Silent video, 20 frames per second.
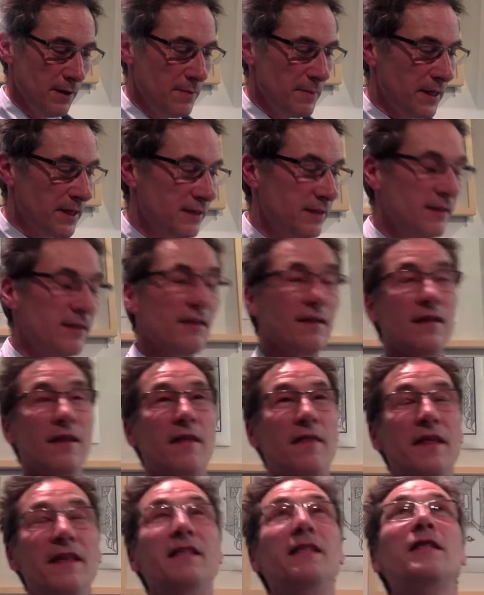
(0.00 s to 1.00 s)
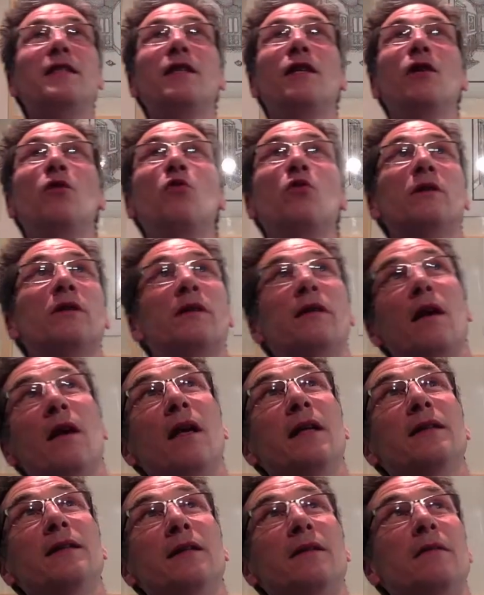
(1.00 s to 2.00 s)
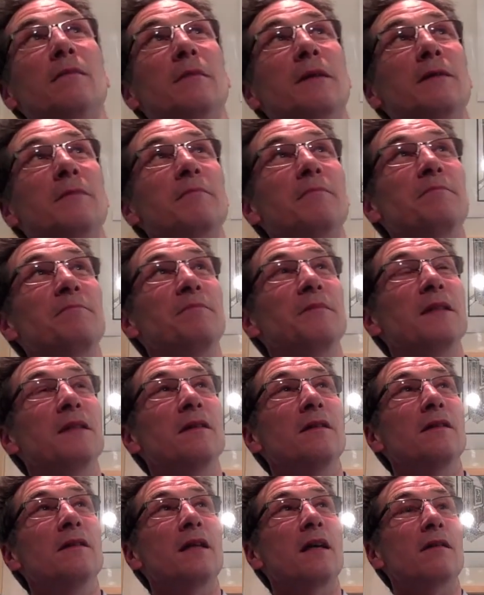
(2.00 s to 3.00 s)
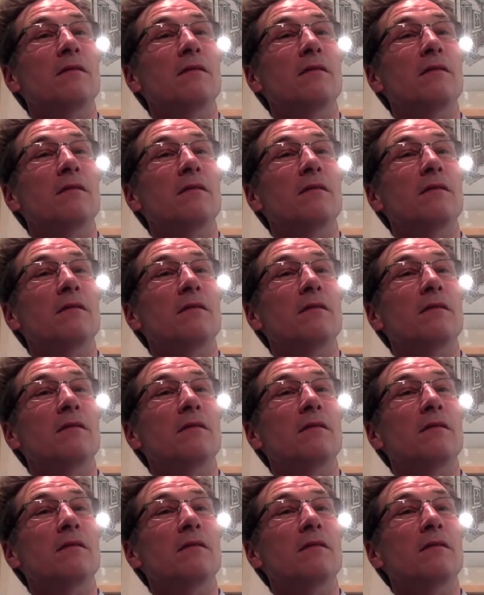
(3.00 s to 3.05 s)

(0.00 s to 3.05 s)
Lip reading: Because this is the order that I did them in.